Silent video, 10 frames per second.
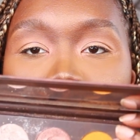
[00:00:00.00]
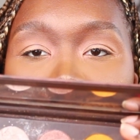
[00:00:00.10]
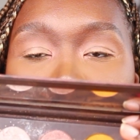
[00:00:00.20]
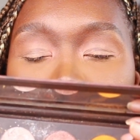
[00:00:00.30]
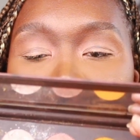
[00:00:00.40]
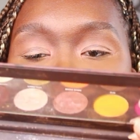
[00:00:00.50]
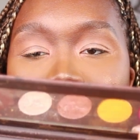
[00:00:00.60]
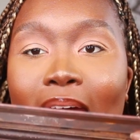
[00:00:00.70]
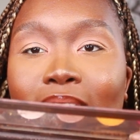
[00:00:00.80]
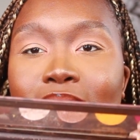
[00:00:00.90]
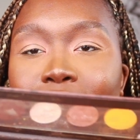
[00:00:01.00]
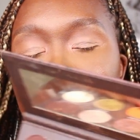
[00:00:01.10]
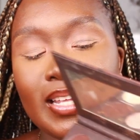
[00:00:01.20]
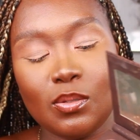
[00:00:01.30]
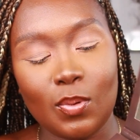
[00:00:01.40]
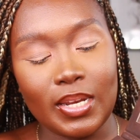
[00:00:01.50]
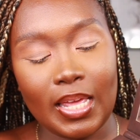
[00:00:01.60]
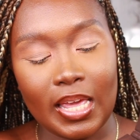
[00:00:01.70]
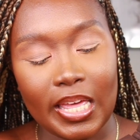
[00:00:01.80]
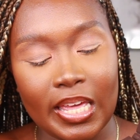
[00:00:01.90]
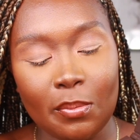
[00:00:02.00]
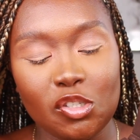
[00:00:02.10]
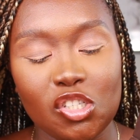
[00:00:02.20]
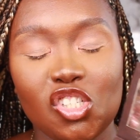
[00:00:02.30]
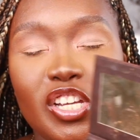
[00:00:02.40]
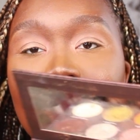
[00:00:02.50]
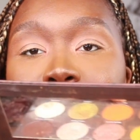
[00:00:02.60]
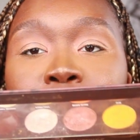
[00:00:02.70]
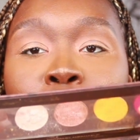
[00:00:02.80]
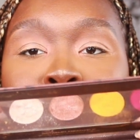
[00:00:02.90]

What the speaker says: and this one here, which is shade